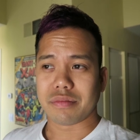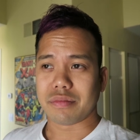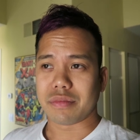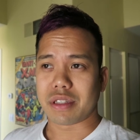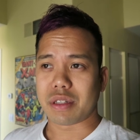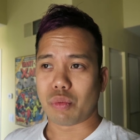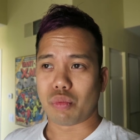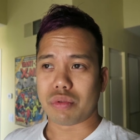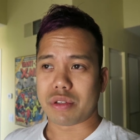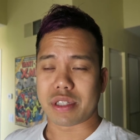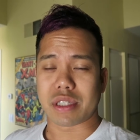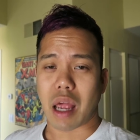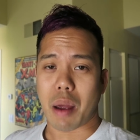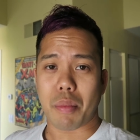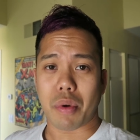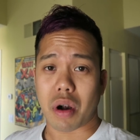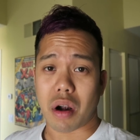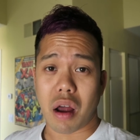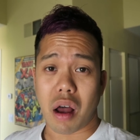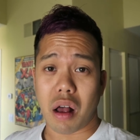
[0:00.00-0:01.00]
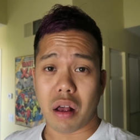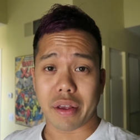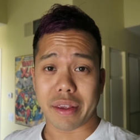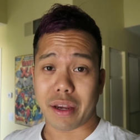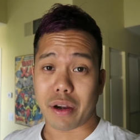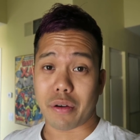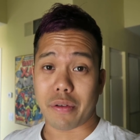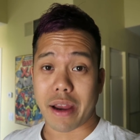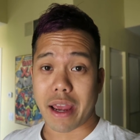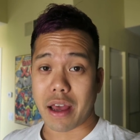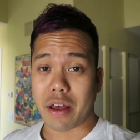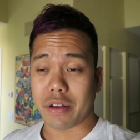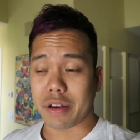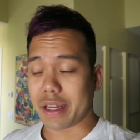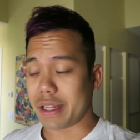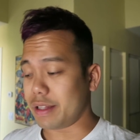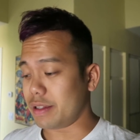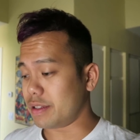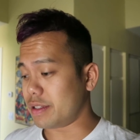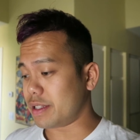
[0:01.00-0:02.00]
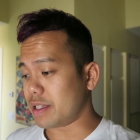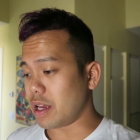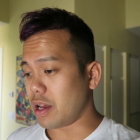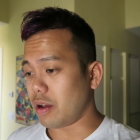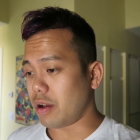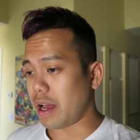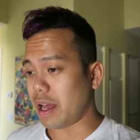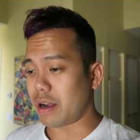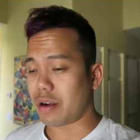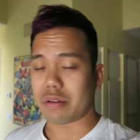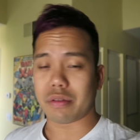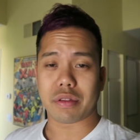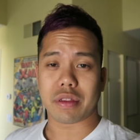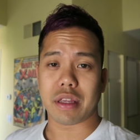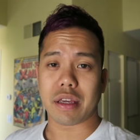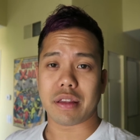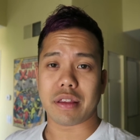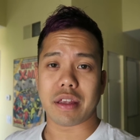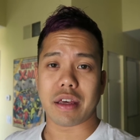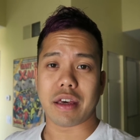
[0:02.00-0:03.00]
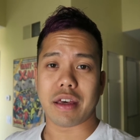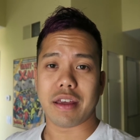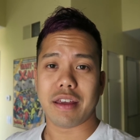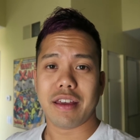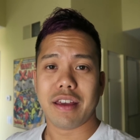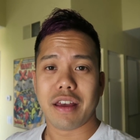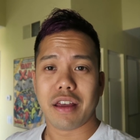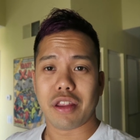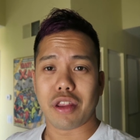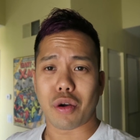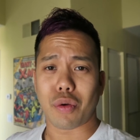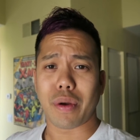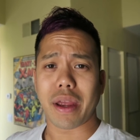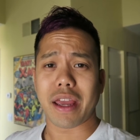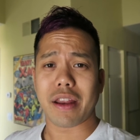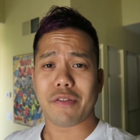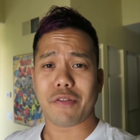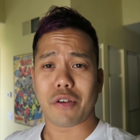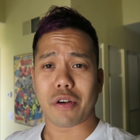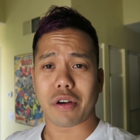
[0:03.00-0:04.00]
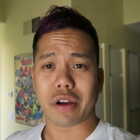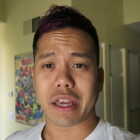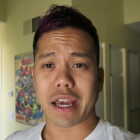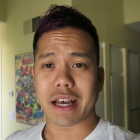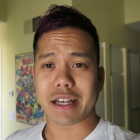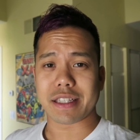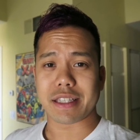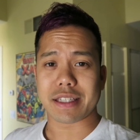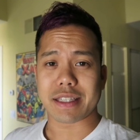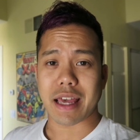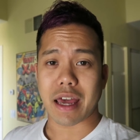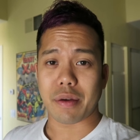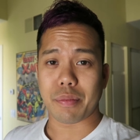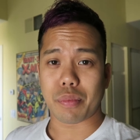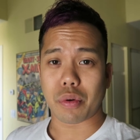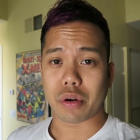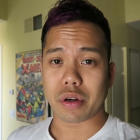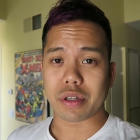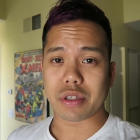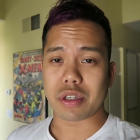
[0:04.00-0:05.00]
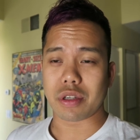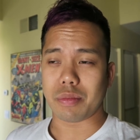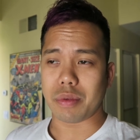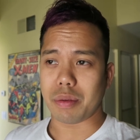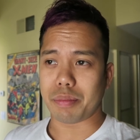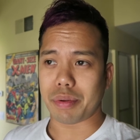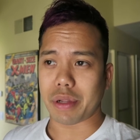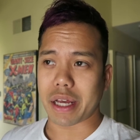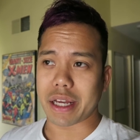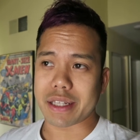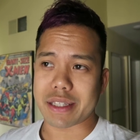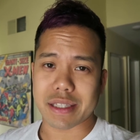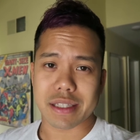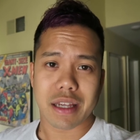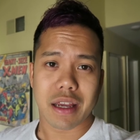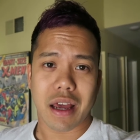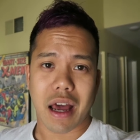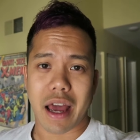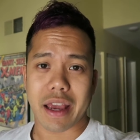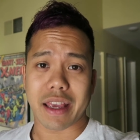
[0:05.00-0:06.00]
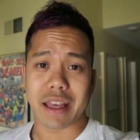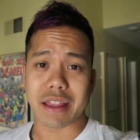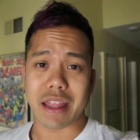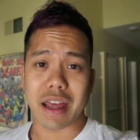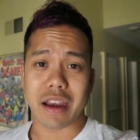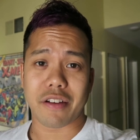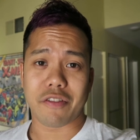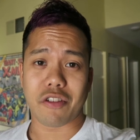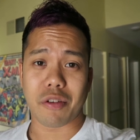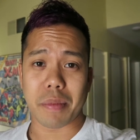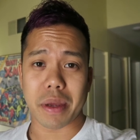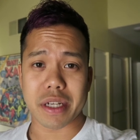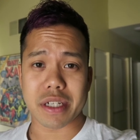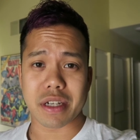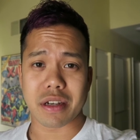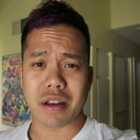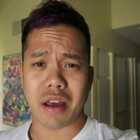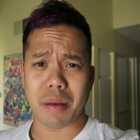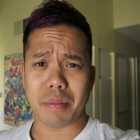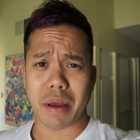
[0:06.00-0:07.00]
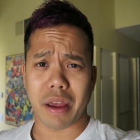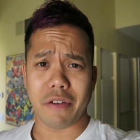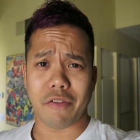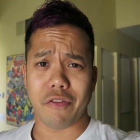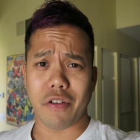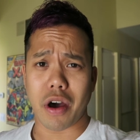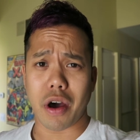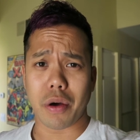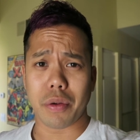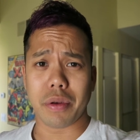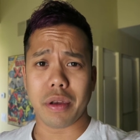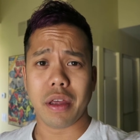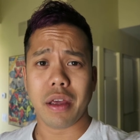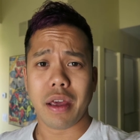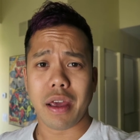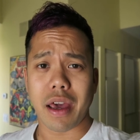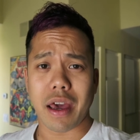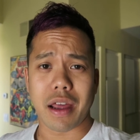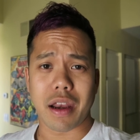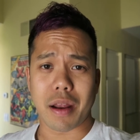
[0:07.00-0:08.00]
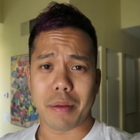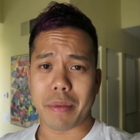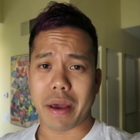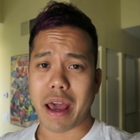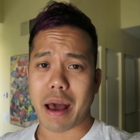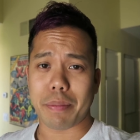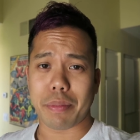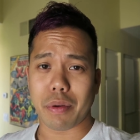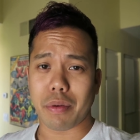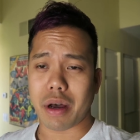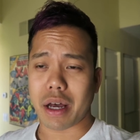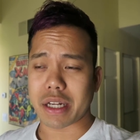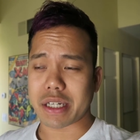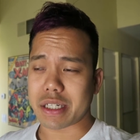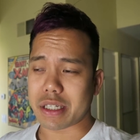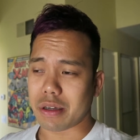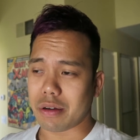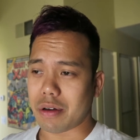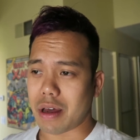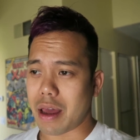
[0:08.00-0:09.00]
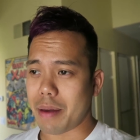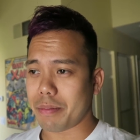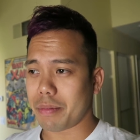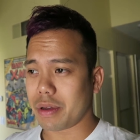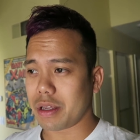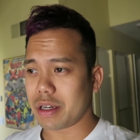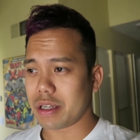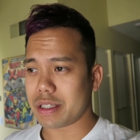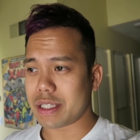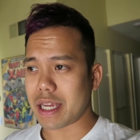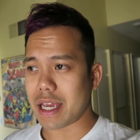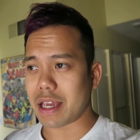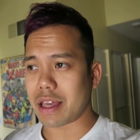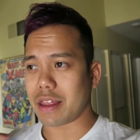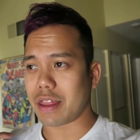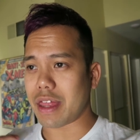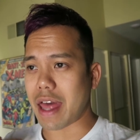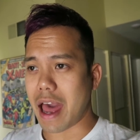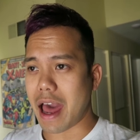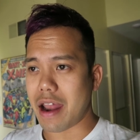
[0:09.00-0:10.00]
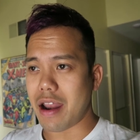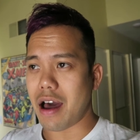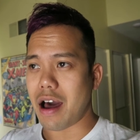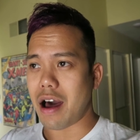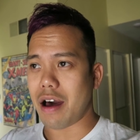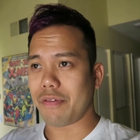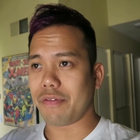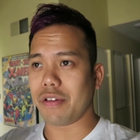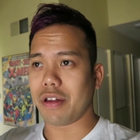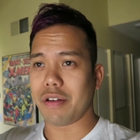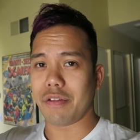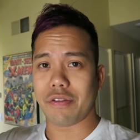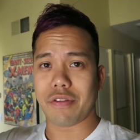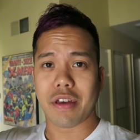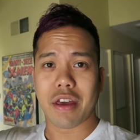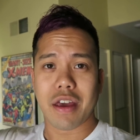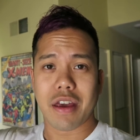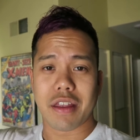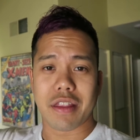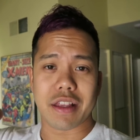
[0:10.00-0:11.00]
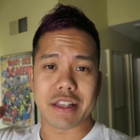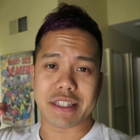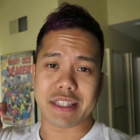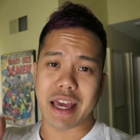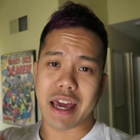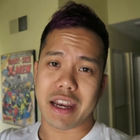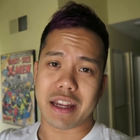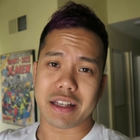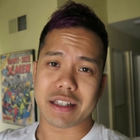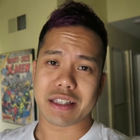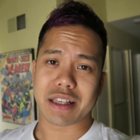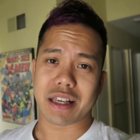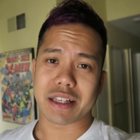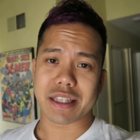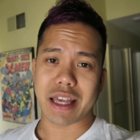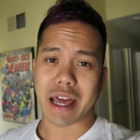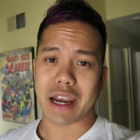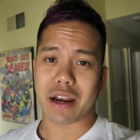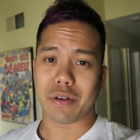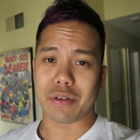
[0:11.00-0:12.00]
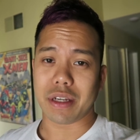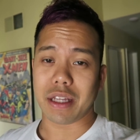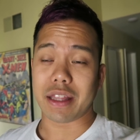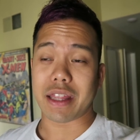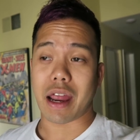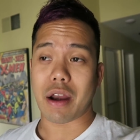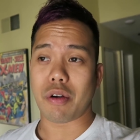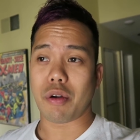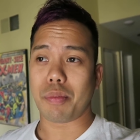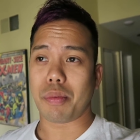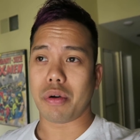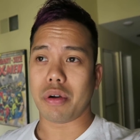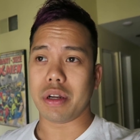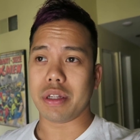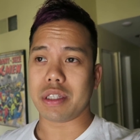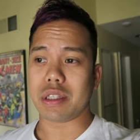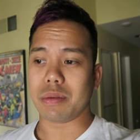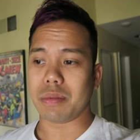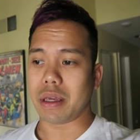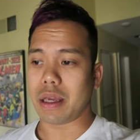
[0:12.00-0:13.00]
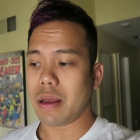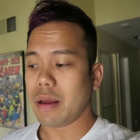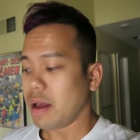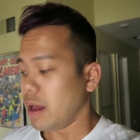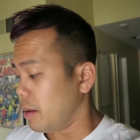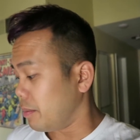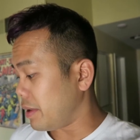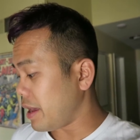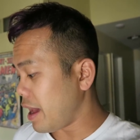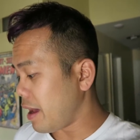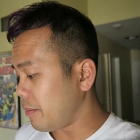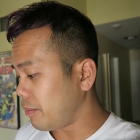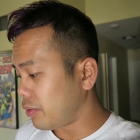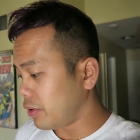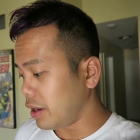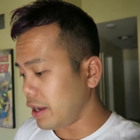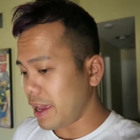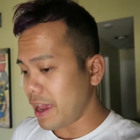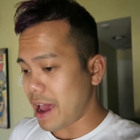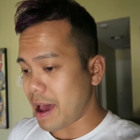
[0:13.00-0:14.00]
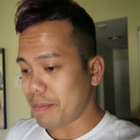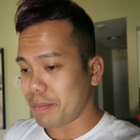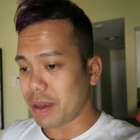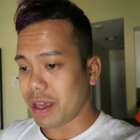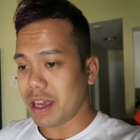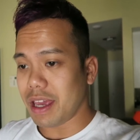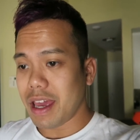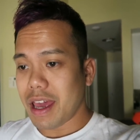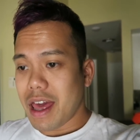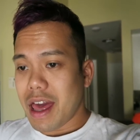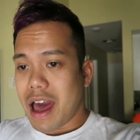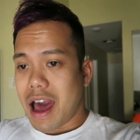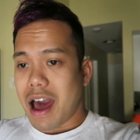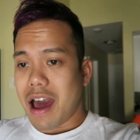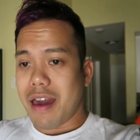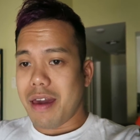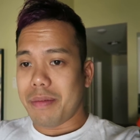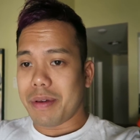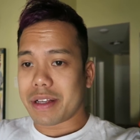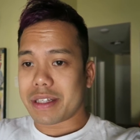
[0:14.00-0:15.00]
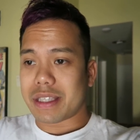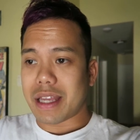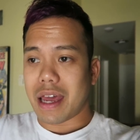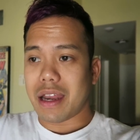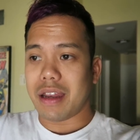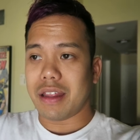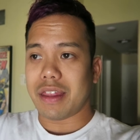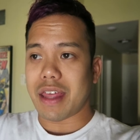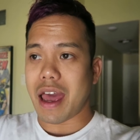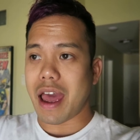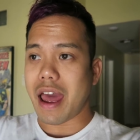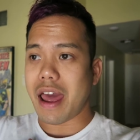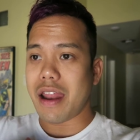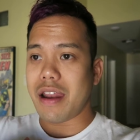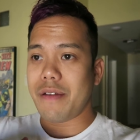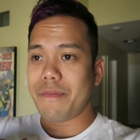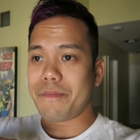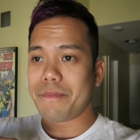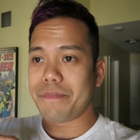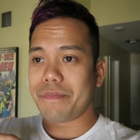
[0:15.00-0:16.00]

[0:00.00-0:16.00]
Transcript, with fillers: it's summer all year round and so I don't think the the rain forecast is that important to me plus I get that information on my phone and on my Apple Watch so I'm gonna take that off of the settings because I don't need that reported to me but yeah I'm pretty happy I am excited that